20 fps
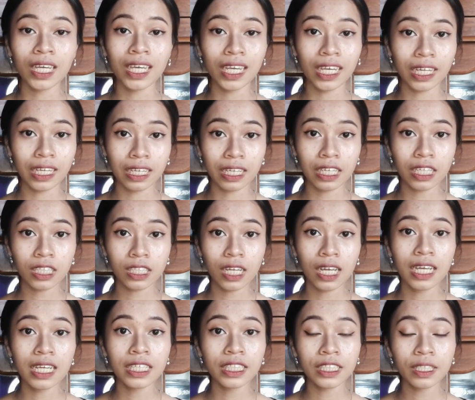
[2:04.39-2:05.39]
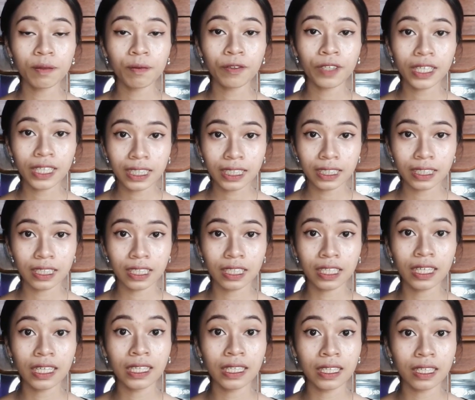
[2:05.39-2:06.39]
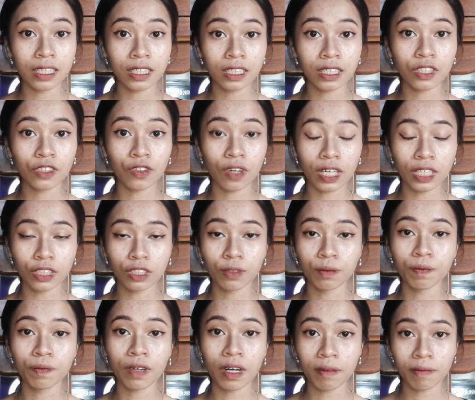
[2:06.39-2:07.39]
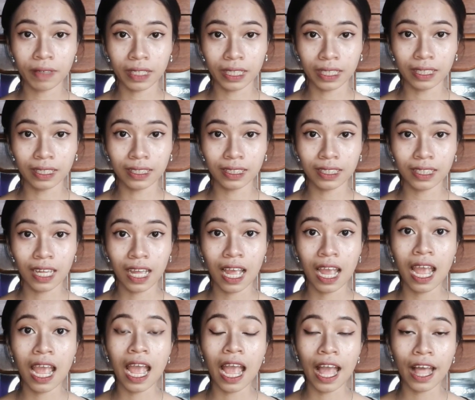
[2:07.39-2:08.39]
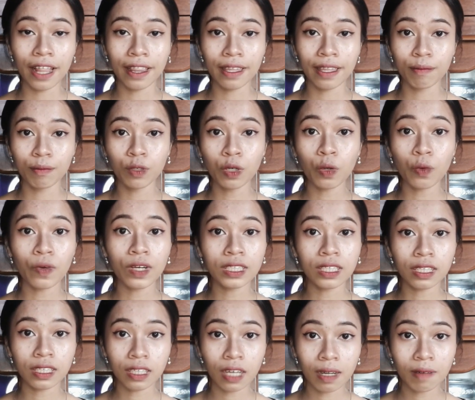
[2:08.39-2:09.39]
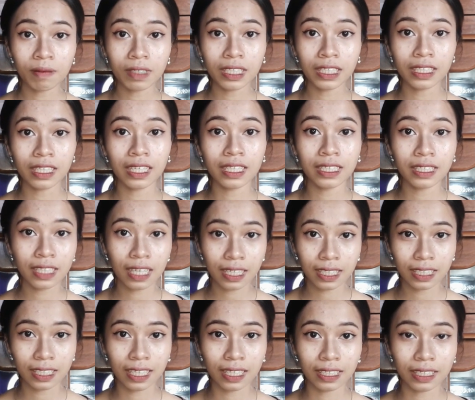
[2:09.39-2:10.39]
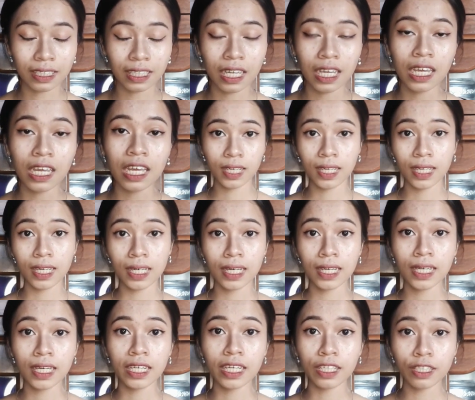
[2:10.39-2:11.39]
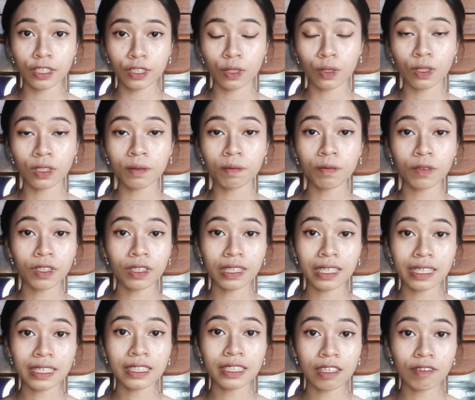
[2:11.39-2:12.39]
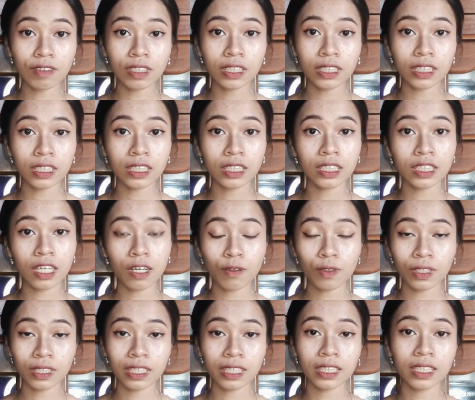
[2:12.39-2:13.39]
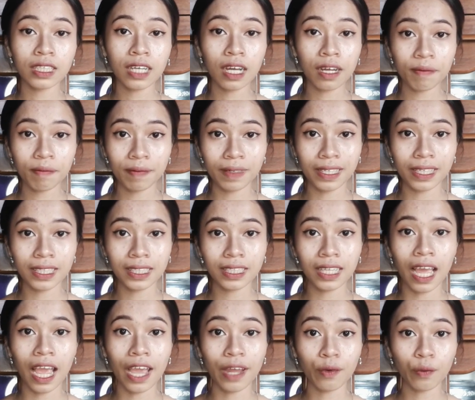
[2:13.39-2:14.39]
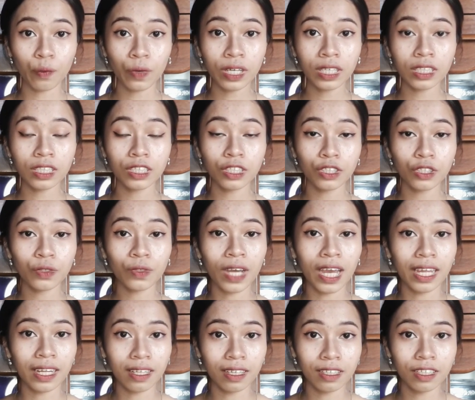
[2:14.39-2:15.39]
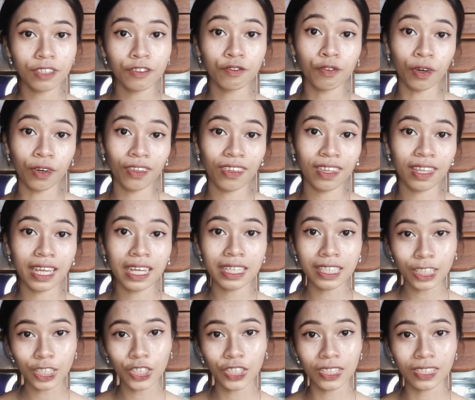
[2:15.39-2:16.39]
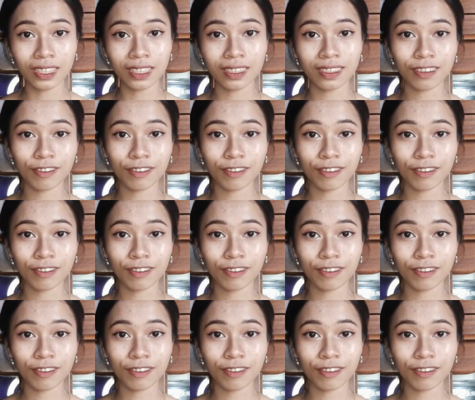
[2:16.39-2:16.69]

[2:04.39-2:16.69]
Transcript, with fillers: In it, she predicted Hitler's rise to prominence, and the book was a commercial success. It sold more than 70,000 copies and went into at least fourth edition.